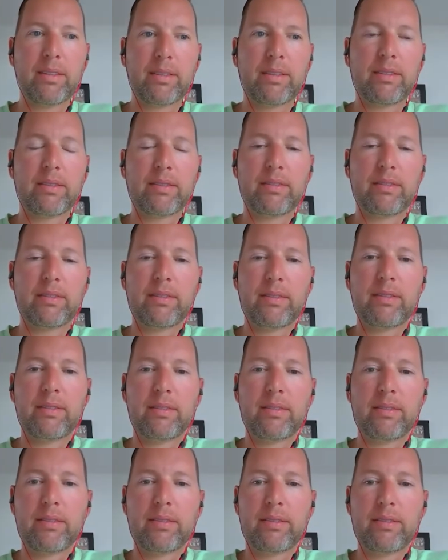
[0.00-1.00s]

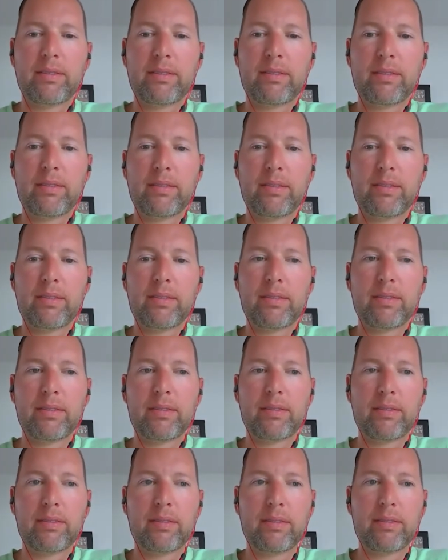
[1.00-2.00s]

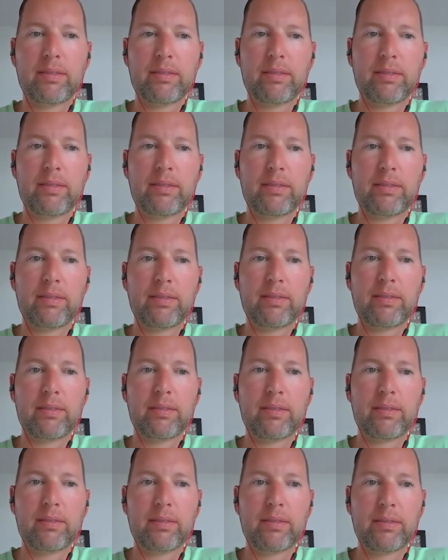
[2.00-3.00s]

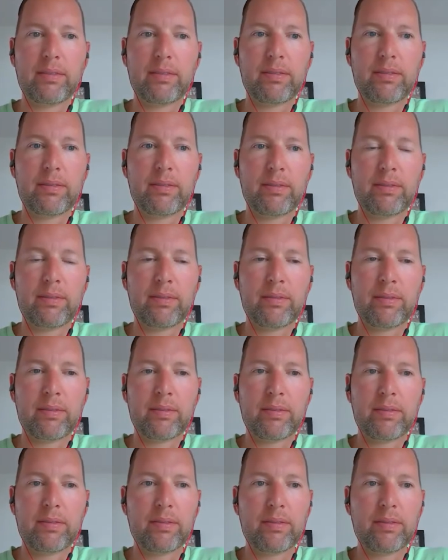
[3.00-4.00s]

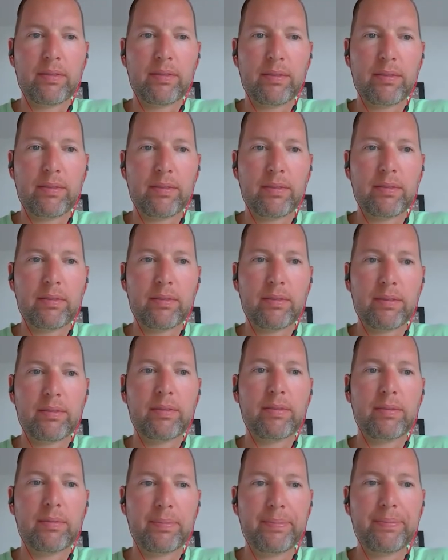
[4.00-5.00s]

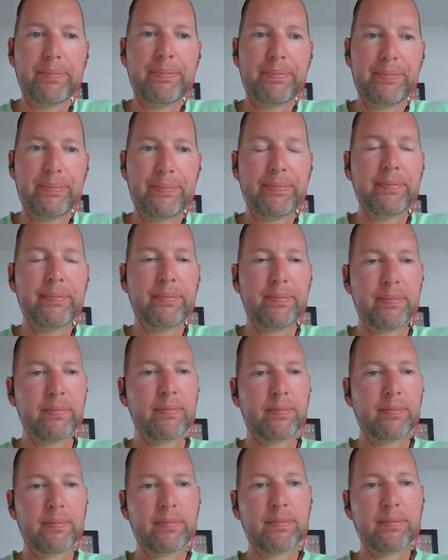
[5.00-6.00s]

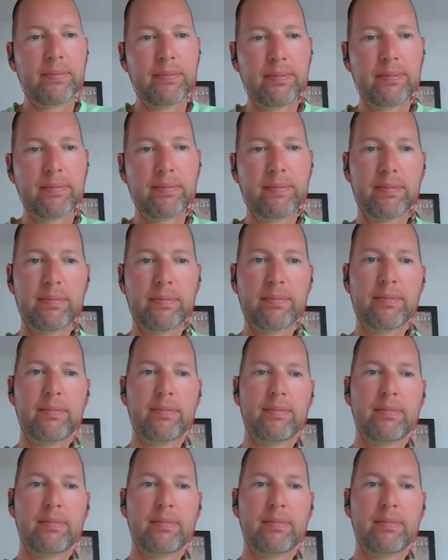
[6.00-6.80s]
This person isn't speaking.